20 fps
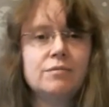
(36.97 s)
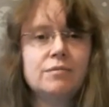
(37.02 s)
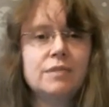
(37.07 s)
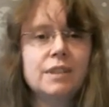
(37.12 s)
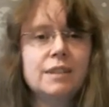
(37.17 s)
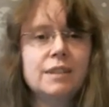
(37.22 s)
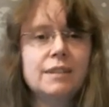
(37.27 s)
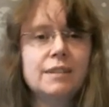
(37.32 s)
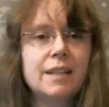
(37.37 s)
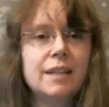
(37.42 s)

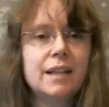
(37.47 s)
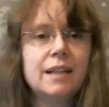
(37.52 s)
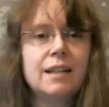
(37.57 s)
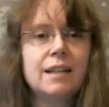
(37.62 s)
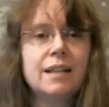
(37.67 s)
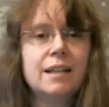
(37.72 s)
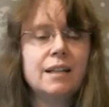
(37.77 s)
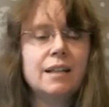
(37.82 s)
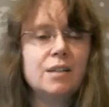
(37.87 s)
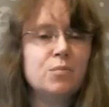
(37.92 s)
say a
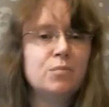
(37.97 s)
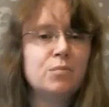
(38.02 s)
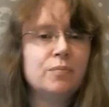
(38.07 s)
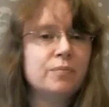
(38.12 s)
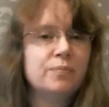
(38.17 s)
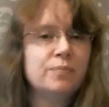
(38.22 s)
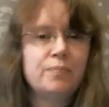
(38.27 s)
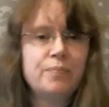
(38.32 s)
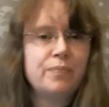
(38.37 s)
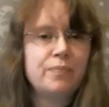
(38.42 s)
little
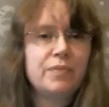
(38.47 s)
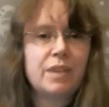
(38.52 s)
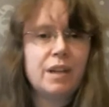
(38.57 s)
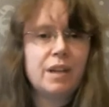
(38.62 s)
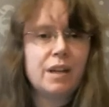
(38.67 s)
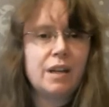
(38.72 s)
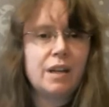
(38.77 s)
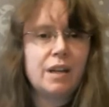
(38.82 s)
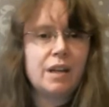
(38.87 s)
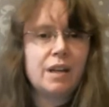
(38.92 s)

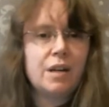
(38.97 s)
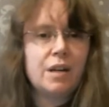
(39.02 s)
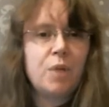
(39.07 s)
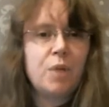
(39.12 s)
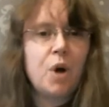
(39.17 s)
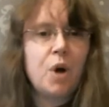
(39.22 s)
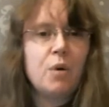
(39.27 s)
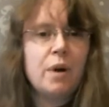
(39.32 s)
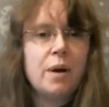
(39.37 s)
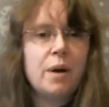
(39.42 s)

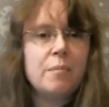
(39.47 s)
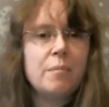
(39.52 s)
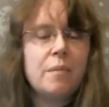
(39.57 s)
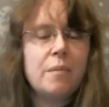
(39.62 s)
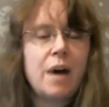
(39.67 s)
poem